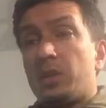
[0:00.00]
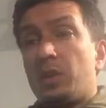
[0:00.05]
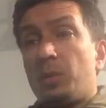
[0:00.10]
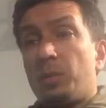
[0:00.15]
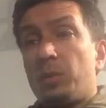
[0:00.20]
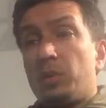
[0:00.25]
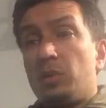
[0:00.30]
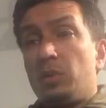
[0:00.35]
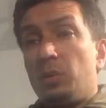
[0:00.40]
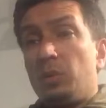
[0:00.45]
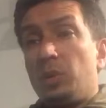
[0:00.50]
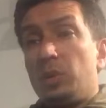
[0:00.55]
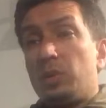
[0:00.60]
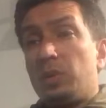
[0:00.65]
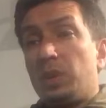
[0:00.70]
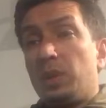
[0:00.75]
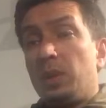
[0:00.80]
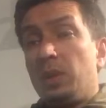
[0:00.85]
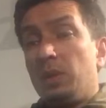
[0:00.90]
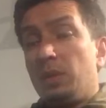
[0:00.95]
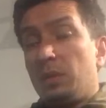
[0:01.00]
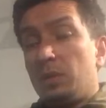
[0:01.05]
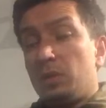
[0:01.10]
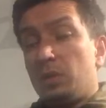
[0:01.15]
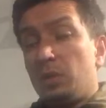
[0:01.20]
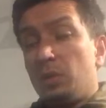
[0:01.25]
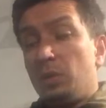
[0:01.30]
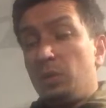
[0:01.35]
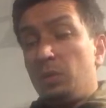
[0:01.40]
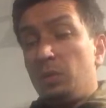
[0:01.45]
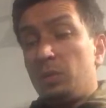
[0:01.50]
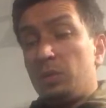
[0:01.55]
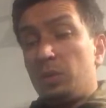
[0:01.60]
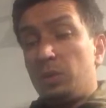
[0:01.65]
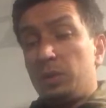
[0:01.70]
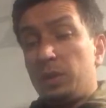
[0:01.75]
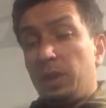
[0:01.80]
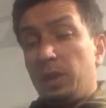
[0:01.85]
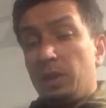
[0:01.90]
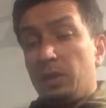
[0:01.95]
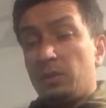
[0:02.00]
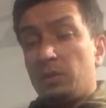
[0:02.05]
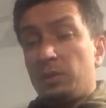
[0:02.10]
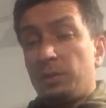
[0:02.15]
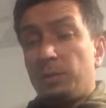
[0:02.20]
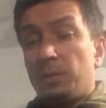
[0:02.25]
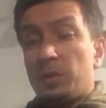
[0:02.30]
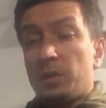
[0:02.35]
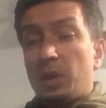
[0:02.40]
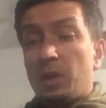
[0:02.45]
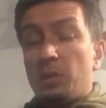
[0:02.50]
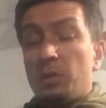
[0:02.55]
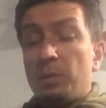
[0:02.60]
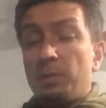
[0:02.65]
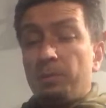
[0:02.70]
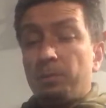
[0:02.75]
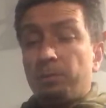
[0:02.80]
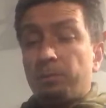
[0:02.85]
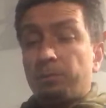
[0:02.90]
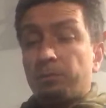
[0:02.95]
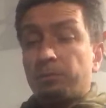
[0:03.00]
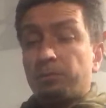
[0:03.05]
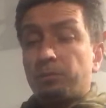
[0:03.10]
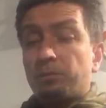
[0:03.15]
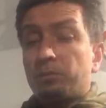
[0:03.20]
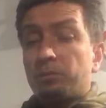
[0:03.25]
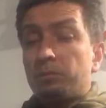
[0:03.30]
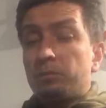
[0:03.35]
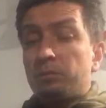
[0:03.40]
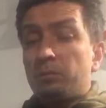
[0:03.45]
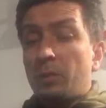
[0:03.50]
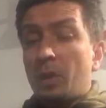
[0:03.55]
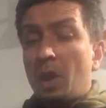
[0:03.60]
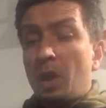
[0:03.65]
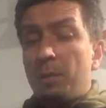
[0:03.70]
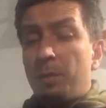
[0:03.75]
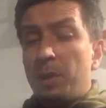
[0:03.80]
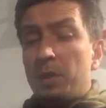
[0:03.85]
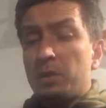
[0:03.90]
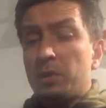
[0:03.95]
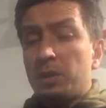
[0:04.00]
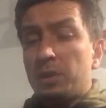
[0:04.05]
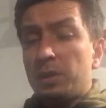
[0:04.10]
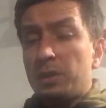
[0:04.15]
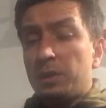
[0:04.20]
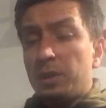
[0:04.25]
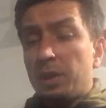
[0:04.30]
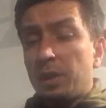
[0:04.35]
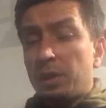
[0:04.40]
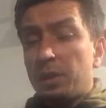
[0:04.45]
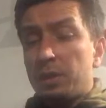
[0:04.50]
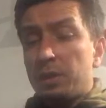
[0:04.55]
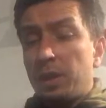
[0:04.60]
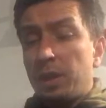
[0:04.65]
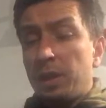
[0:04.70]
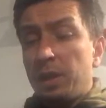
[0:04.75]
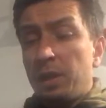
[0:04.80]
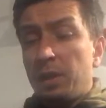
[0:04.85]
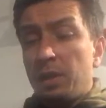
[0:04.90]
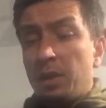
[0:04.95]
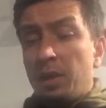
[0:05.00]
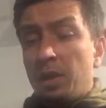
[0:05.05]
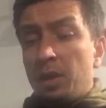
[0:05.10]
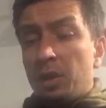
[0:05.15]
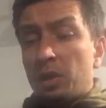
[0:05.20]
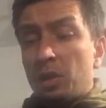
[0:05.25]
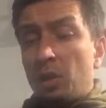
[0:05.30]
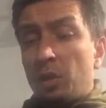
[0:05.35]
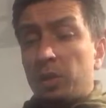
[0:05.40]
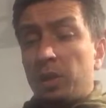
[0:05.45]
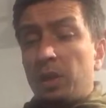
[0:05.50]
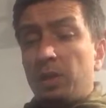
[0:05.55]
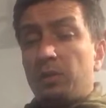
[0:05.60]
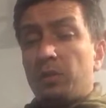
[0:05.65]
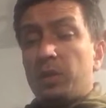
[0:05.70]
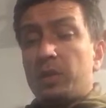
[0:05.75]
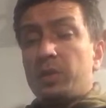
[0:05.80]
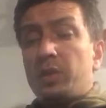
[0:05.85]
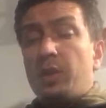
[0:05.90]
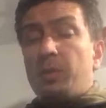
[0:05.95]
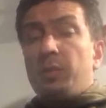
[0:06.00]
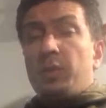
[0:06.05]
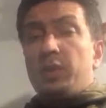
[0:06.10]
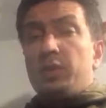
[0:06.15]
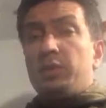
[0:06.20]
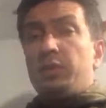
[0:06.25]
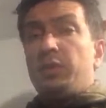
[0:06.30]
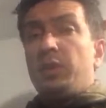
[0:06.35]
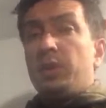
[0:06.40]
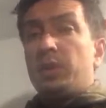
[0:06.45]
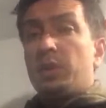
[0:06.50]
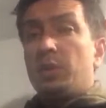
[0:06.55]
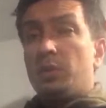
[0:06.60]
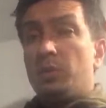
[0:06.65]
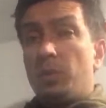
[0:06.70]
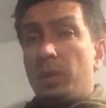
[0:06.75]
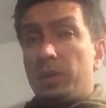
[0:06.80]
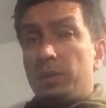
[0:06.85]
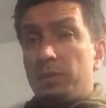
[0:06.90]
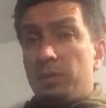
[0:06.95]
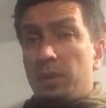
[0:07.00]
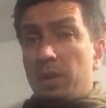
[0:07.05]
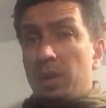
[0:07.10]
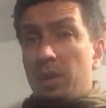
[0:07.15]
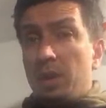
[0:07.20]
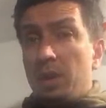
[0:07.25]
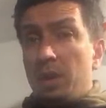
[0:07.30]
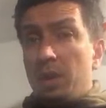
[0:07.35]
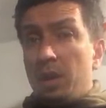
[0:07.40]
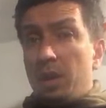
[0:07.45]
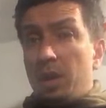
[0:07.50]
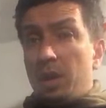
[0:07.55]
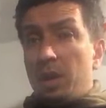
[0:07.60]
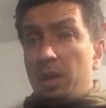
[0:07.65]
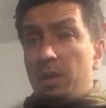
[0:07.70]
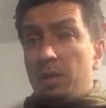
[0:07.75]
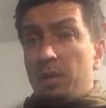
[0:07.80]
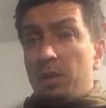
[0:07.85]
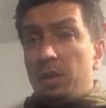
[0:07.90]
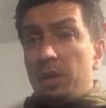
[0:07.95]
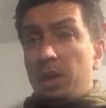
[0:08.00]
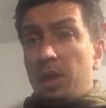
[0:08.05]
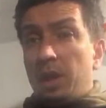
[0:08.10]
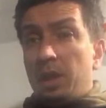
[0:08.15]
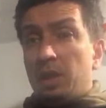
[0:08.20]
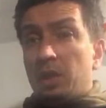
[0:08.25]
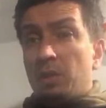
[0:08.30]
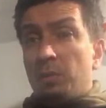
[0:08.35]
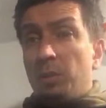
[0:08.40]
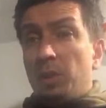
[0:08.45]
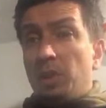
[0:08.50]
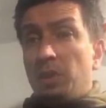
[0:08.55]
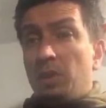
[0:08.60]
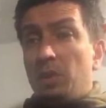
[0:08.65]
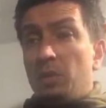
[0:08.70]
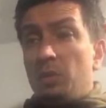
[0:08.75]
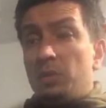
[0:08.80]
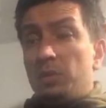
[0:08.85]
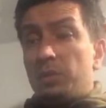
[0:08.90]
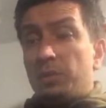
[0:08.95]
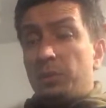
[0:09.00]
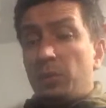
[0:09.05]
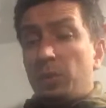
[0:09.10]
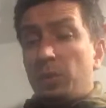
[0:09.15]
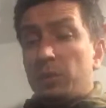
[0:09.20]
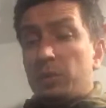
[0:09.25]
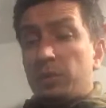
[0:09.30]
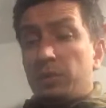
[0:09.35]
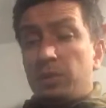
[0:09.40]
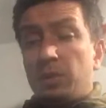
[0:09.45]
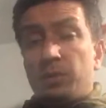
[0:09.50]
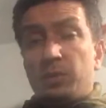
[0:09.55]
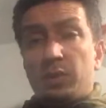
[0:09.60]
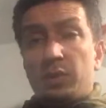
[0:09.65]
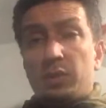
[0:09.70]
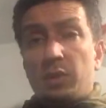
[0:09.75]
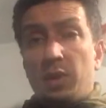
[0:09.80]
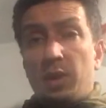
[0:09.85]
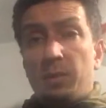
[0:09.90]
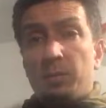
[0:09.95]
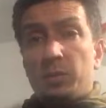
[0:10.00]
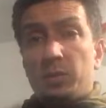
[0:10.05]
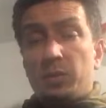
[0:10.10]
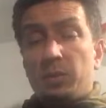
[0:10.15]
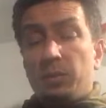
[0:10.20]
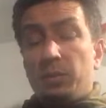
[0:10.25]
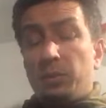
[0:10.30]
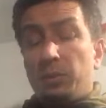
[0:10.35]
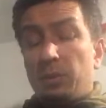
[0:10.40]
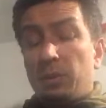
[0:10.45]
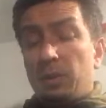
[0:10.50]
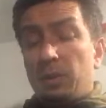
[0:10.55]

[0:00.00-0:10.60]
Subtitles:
an opportunity to teach. So I mentioned this the other day. Cooking, for example, is a very good one, and it can be used for lots of different types of